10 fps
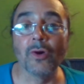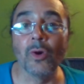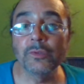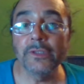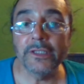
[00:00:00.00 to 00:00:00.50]

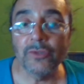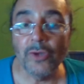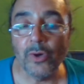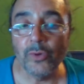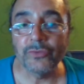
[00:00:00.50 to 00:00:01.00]
only
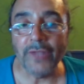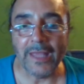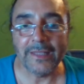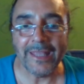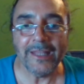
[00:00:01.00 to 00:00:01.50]
knows
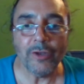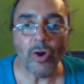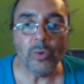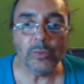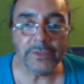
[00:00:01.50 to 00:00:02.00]
and can
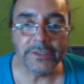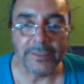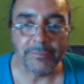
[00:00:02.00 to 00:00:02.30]
only,